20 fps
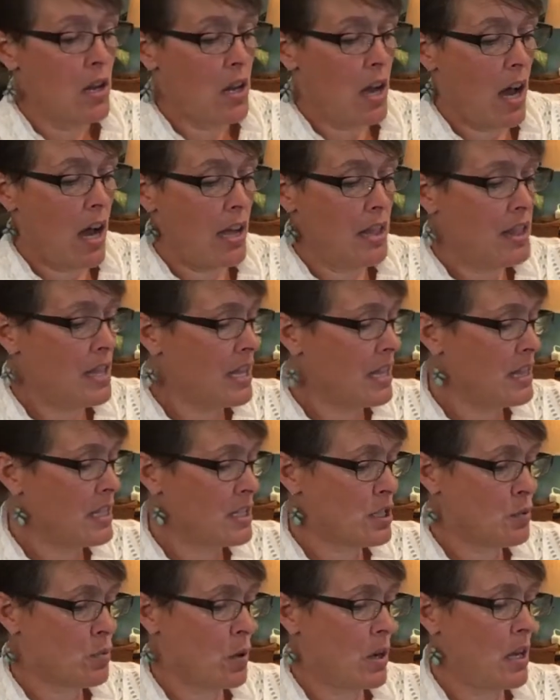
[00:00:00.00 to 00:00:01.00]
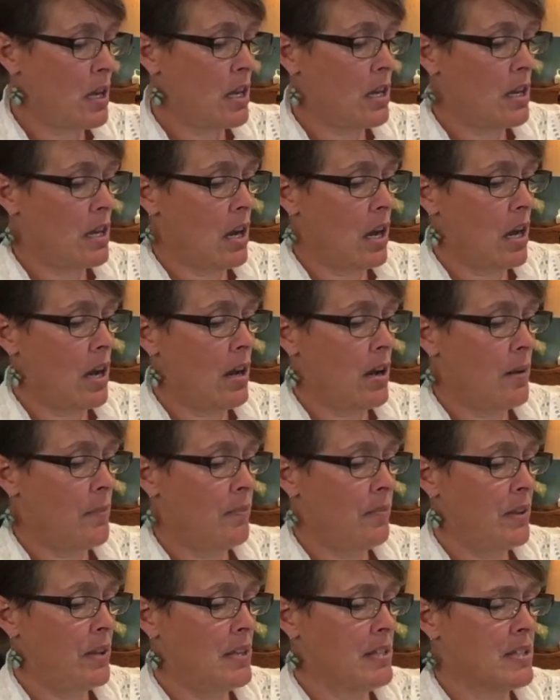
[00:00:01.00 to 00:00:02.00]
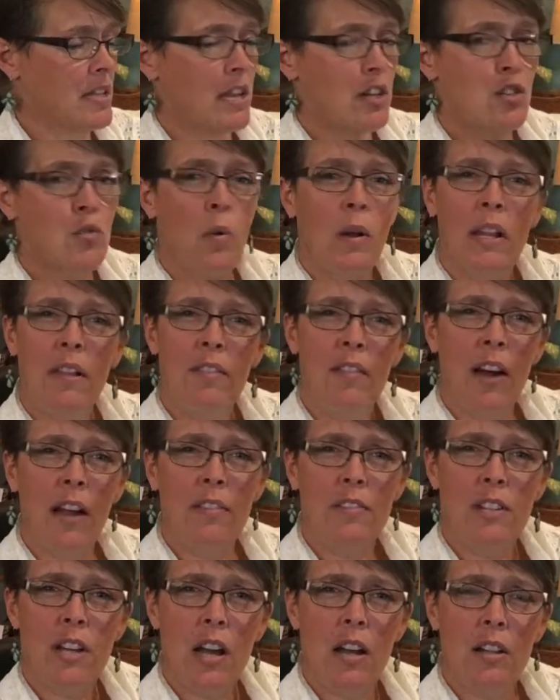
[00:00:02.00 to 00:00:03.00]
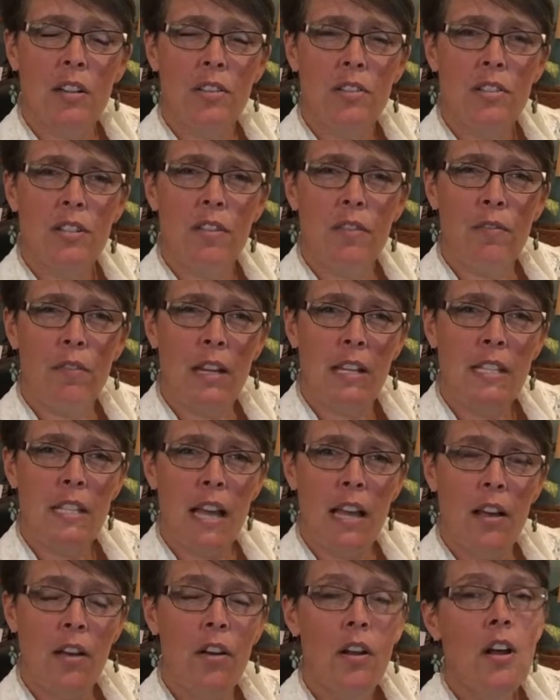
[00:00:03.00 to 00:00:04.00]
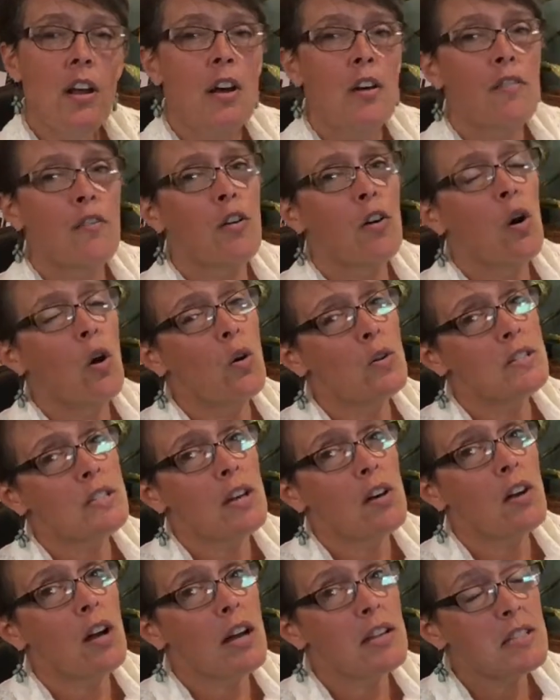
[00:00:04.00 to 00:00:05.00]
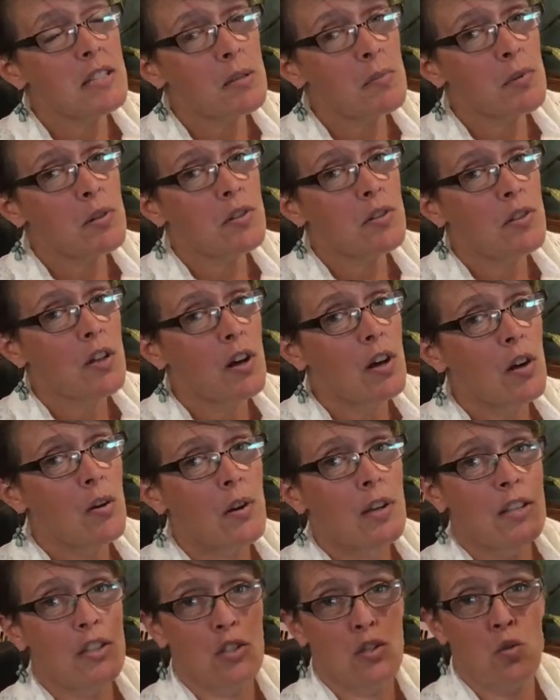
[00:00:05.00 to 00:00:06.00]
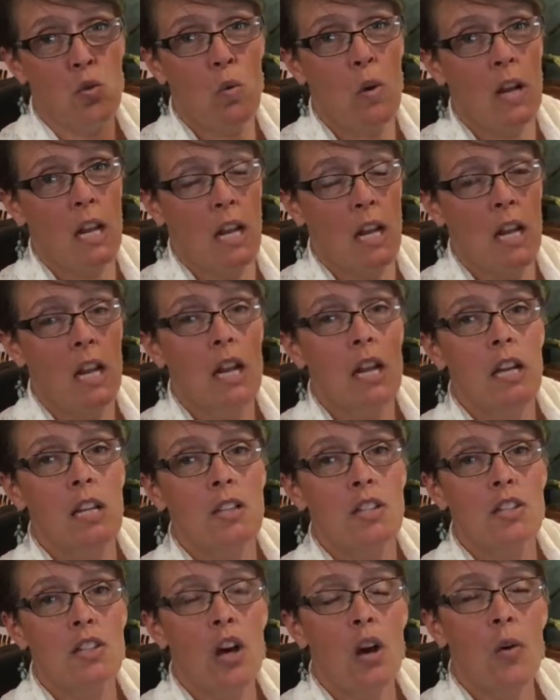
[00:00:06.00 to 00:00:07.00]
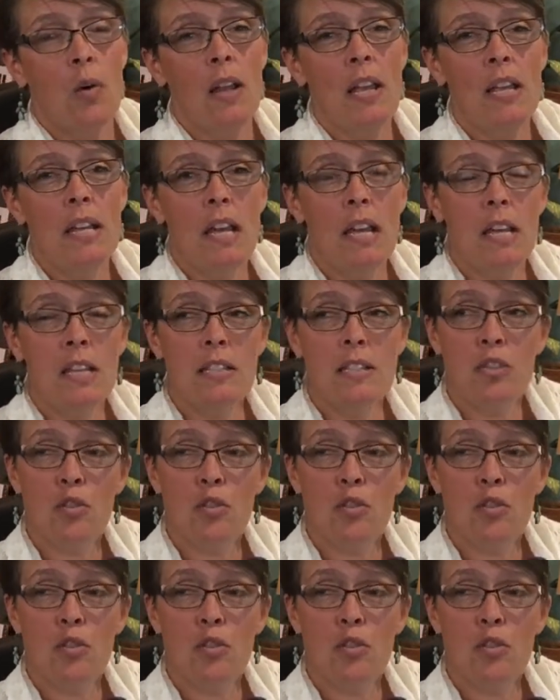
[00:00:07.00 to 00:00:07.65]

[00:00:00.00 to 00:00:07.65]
I think this one is like $25 retail. For wholesale customers, though, it's $20. So it is